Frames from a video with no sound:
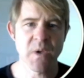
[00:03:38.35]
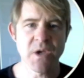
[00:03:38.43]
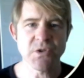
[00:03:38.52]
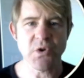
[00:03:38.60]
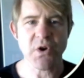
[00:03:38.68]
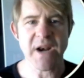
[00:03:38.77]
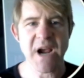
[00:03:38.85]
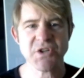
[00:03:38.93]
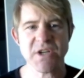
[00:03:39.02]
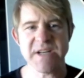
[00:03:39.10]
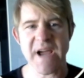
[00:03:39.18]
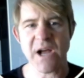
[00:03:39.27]
So you can
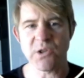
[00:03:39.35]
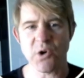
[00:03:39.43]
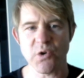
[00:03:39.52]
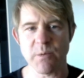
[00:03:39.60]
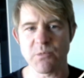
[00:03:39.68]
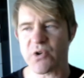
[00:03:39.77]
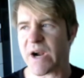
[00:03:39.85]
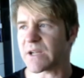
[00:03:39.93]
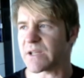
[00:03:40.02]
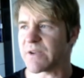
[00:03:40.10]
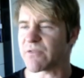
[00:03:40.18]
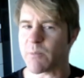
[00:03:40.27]
actually download them
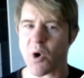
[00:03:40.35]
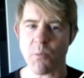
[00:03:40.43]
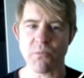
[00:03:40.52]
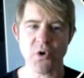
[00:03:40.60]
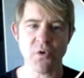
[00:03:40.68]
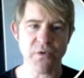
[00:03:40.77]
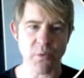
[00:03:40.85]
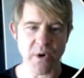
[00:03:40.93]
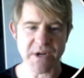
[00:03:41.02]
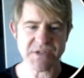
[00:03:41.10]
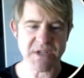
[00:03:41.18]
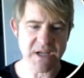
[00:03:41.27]
directly from Homebrew if you want
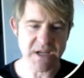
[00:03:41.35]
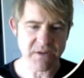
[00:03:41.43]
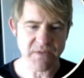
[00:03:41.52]
to see.